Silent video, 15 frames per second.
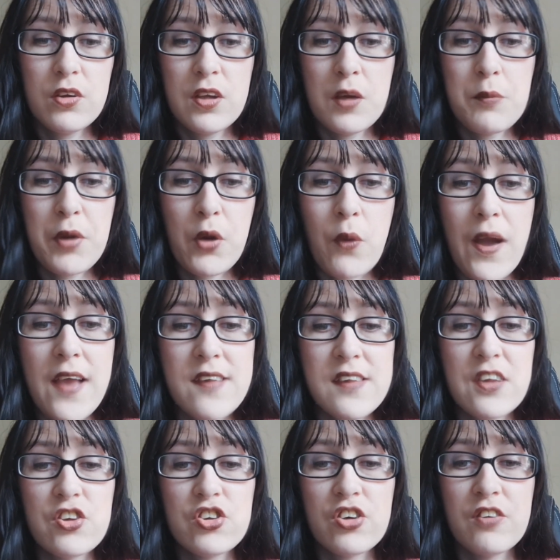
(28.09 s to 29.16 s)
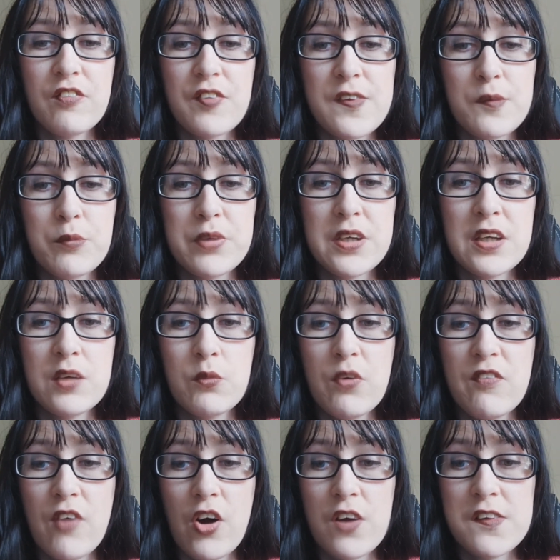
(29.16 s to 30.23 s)
can be quite essential for somebody
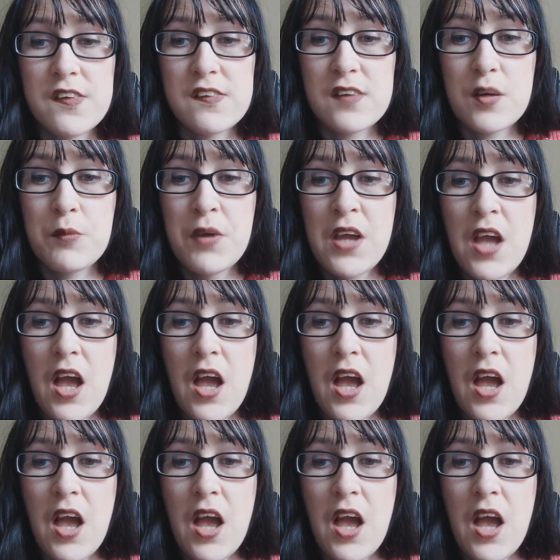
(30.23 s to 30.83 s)
with autism,